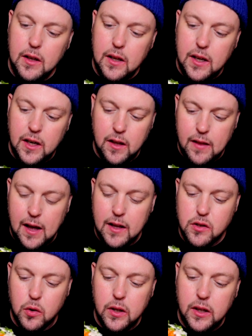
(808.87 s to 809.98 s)
he did that,
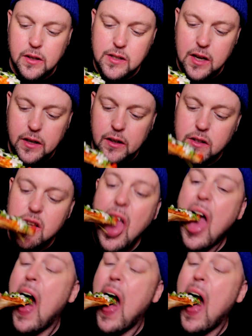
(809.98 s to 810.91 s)
so his sentence